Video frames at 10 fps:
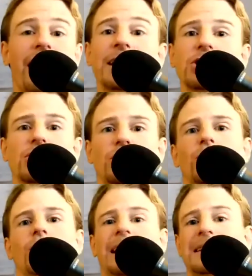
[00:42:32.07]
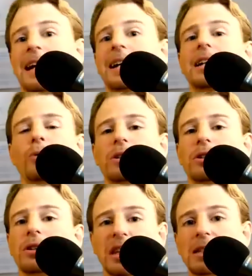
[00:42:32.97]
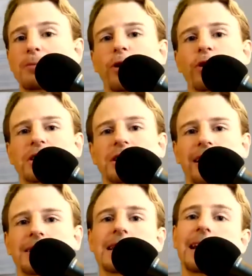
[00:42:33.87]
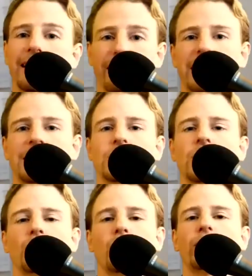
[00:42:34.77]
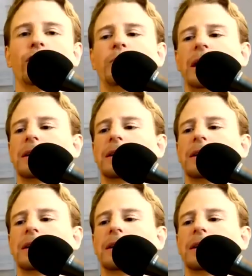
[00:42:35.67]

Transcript: I just do exactly what this person does, then it's going to work for me.